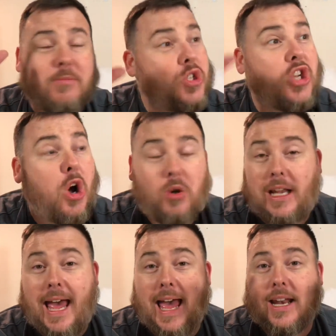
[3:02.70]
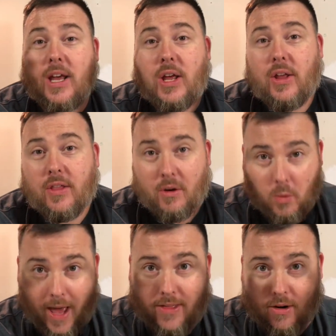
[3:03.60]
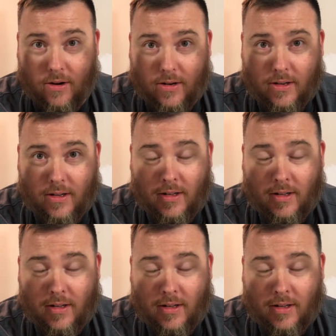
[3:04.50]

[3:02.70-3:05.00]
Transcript: I am so glad the weather.